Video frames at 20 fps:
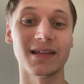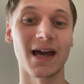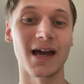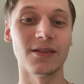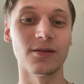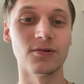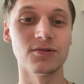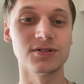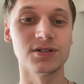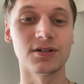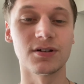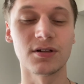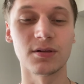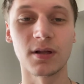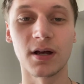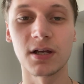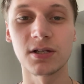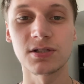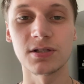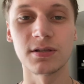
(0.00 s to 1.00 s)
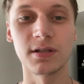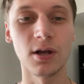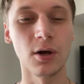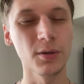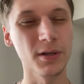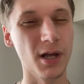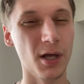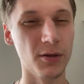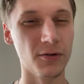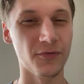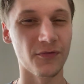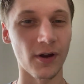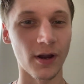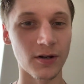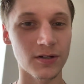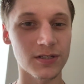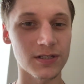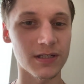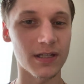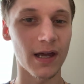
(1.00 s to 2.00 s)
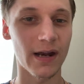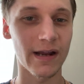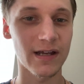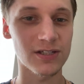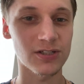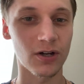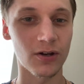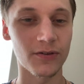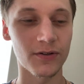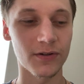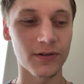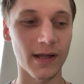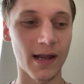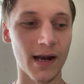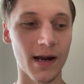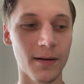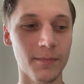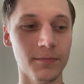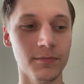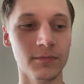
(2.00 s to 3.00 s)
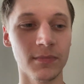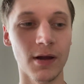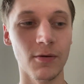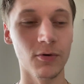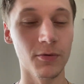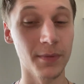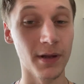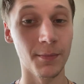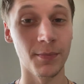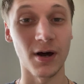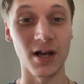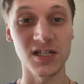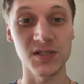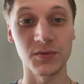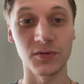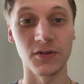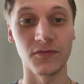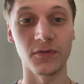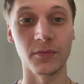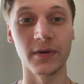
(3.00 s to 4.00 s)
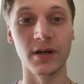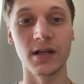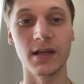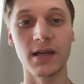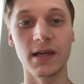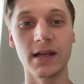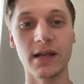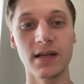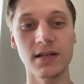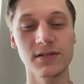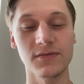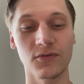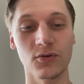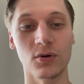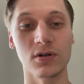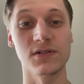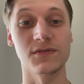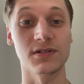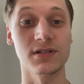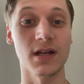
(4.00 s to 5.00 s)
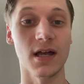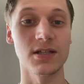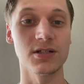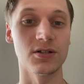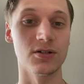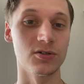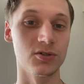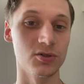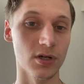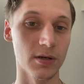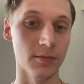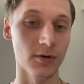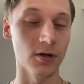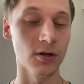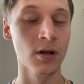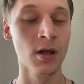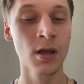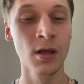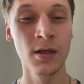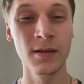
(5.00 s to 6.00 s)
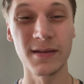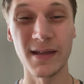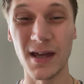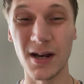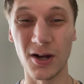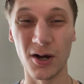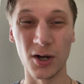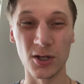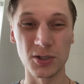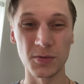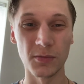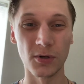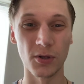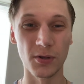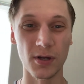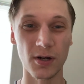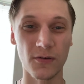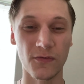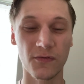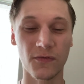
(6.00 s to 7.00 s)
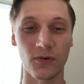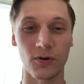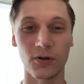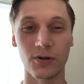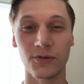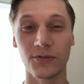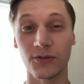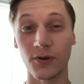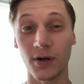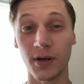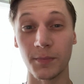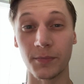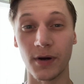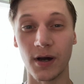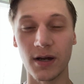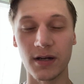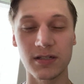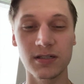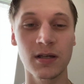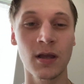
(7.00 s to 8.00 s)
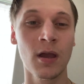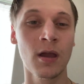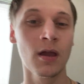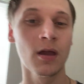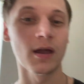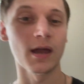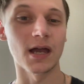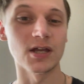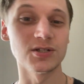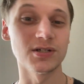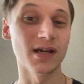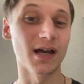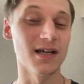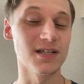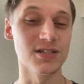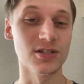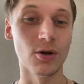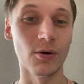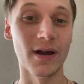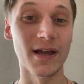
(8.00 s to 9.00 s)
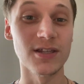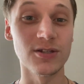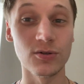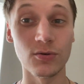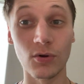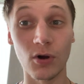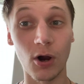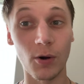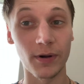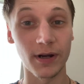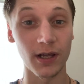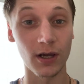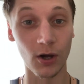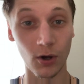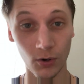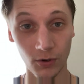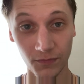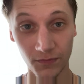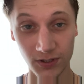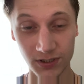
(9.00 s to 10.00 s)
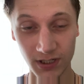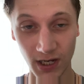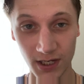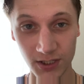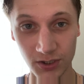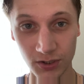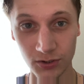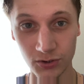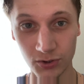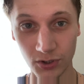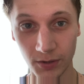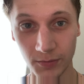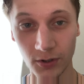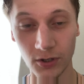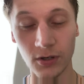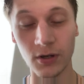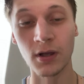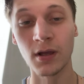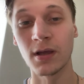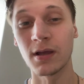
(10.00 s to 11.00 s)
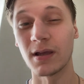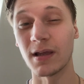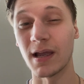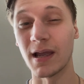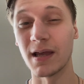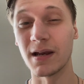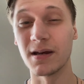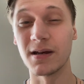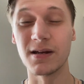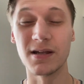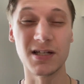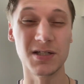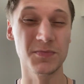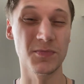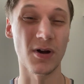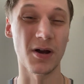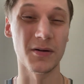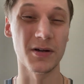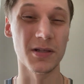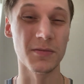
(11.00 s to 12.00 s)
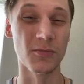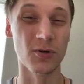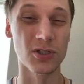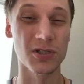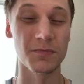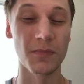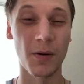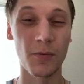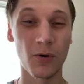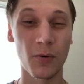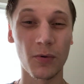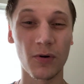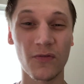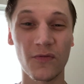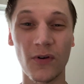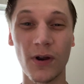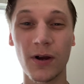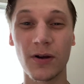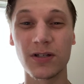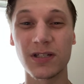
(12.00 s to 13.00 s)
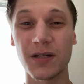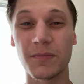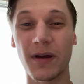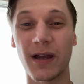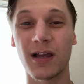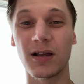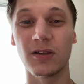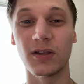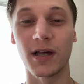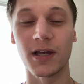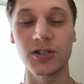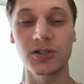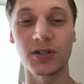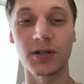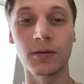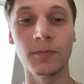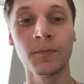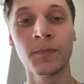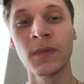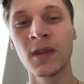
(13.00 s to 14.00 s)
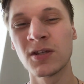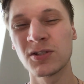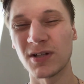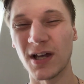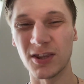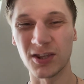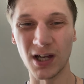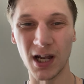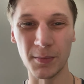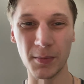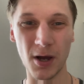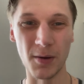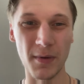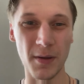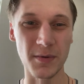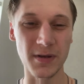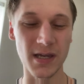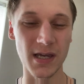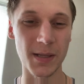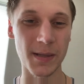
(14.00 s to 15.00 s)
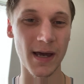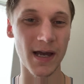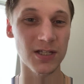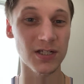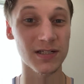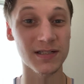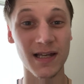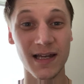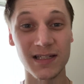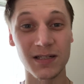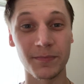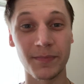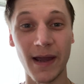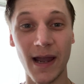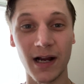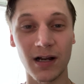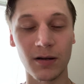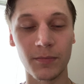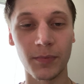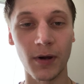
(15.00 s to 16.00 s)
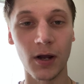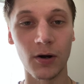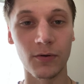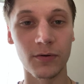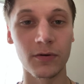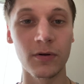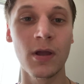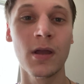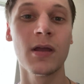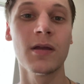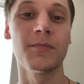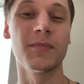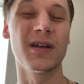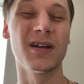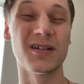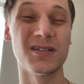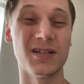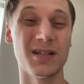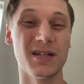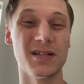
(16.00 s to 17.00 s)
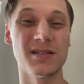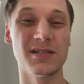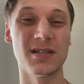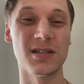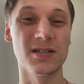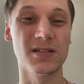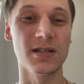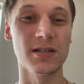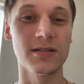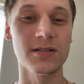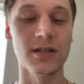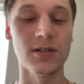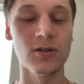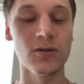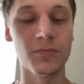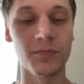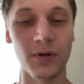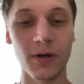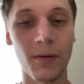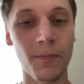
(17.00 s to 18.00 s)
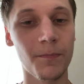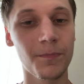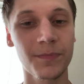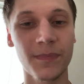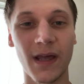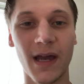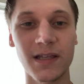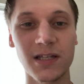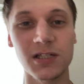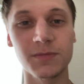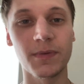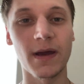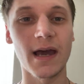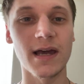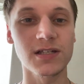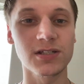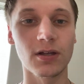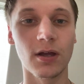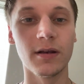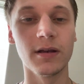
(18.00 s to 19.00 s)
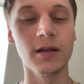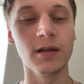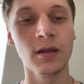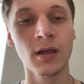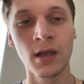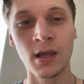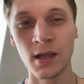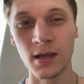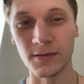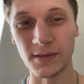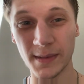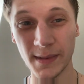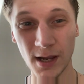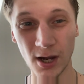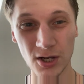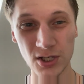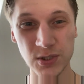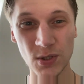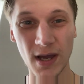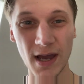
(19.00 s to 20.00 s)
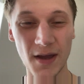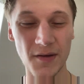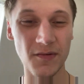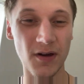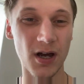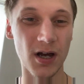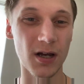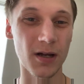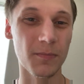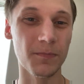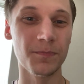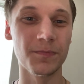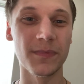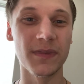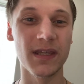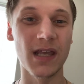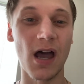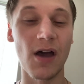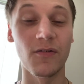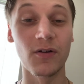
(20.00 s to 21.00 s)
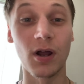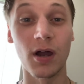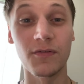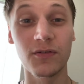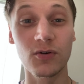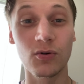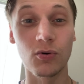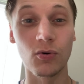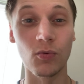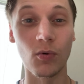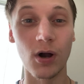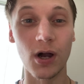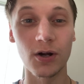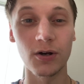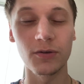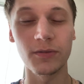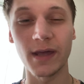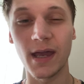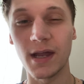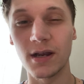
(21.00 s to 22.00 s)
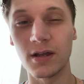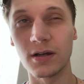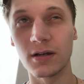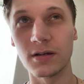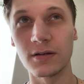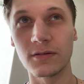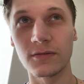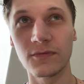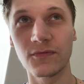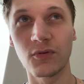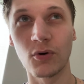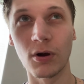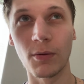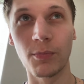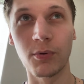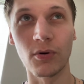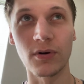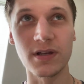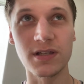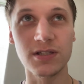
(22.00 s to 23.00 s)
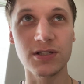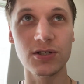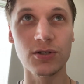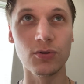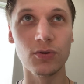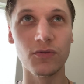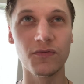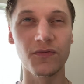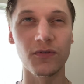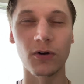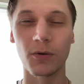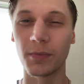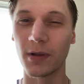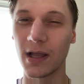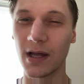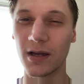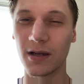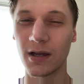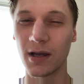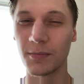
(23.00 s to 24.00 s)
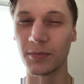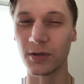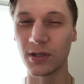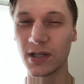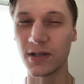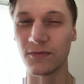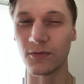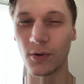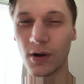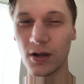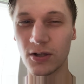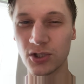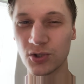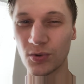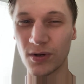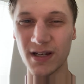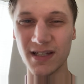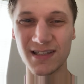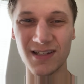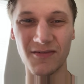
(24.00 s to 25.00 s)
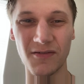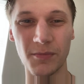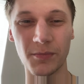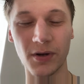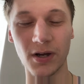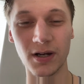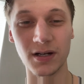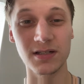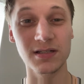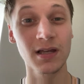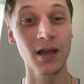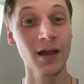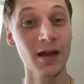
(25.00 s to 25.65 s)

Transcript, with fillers: to add those to the collection. The only other fragrances that I saw there that I that would be a possibility for me to get is, of course, Versace the Dreamer. They had 100 mil there for 30 bucks. As you guys know, I do already own Versace the Dreamer and it is probably the most memorable fragrance in my collection. So I thought about maybe getting that just as a backup bottle because it is discontinued, but I just passed on it. Then they also had um, Davidoff Cool Water. They had a 4.2 for about, I believe around 27 bucks.